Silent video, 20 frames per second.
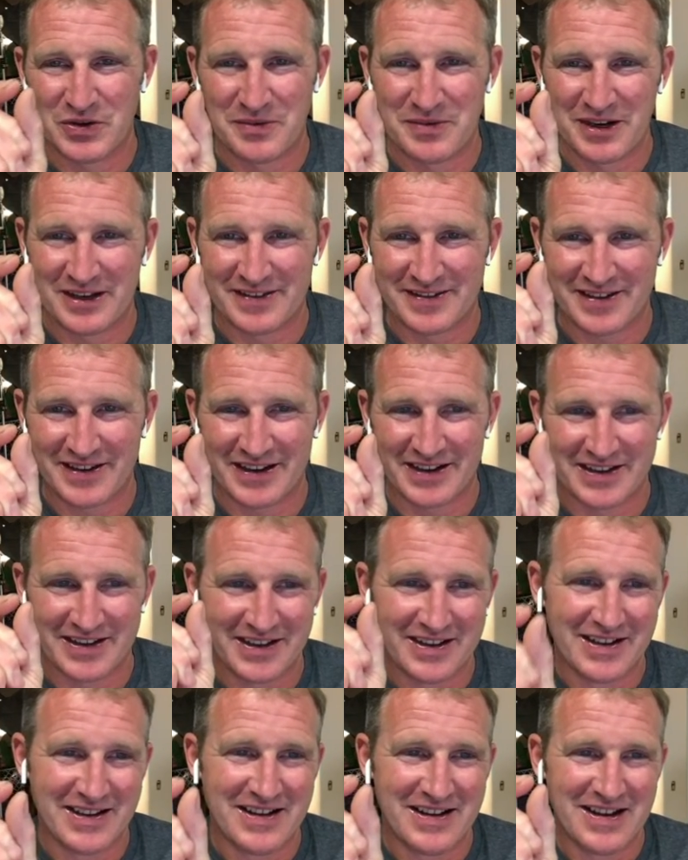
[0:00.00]
I mean, it's like
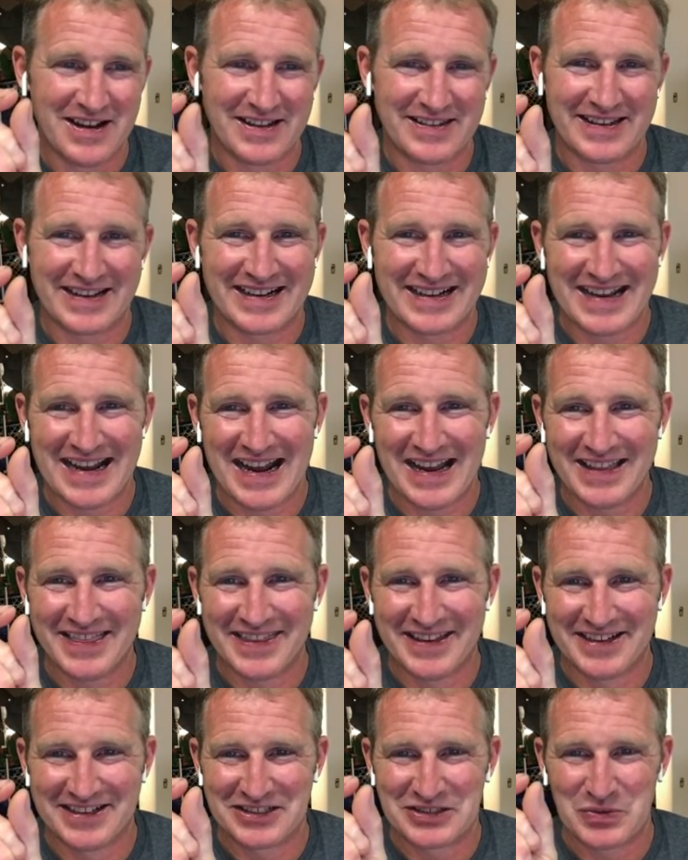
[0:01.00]
it's like an eighth
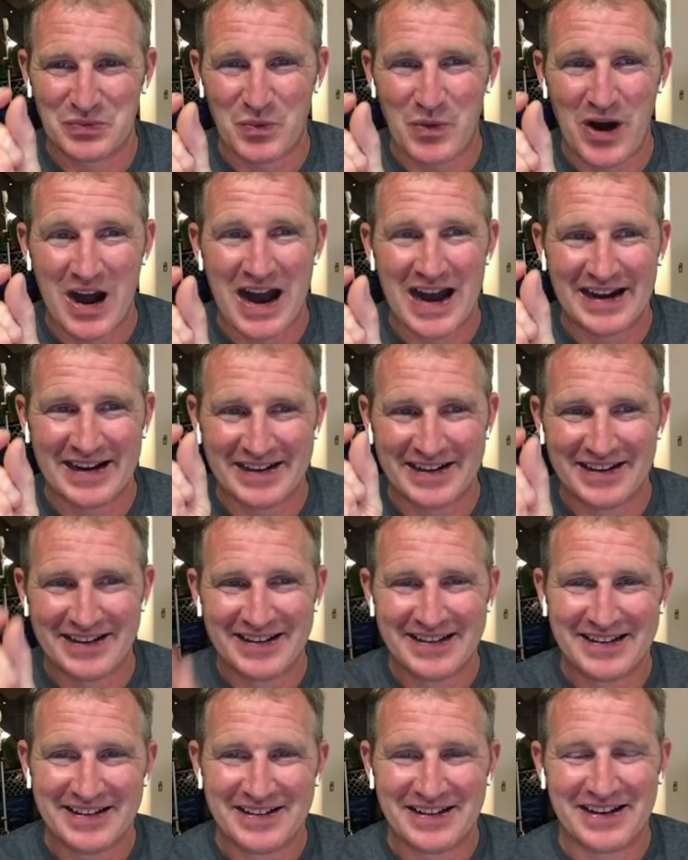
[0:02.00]
inch wide
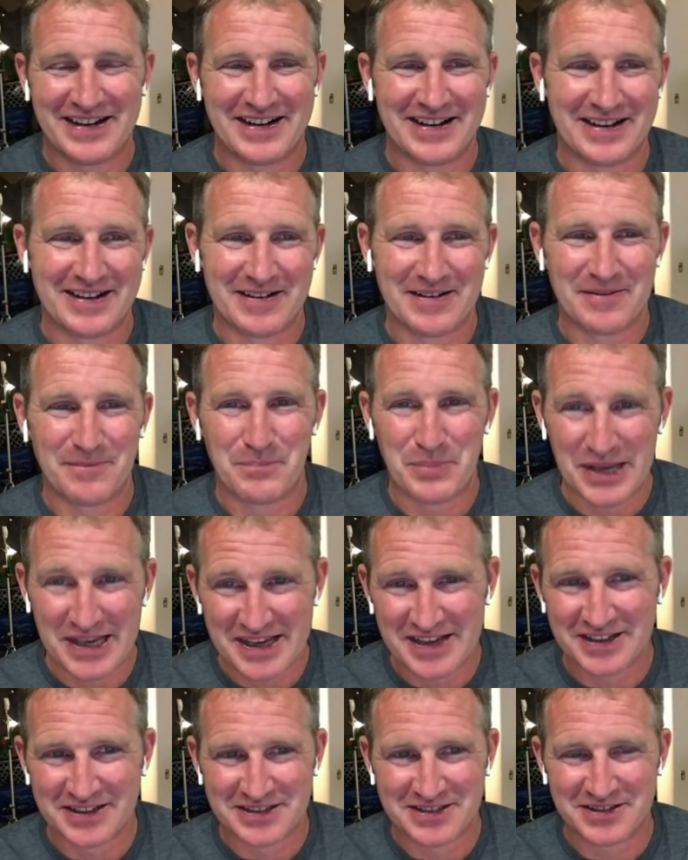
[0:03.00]
uh,
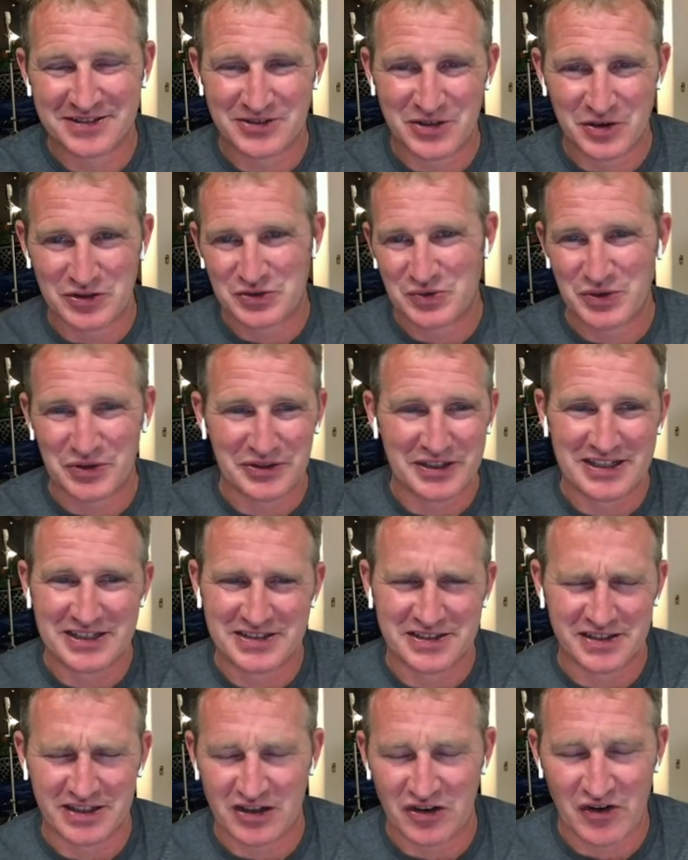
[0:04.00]
piece, so it's real
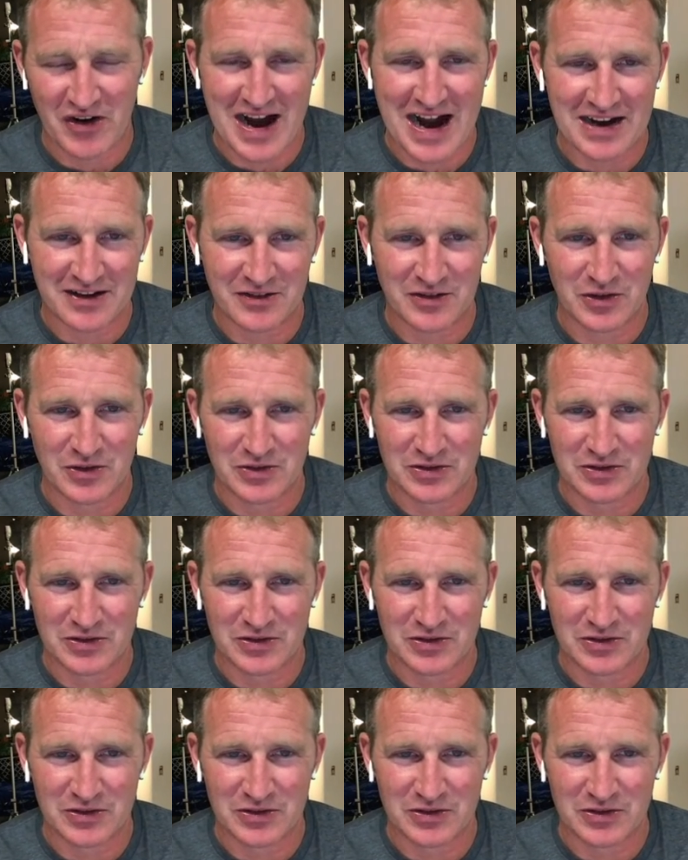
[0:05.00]
easy to crack too.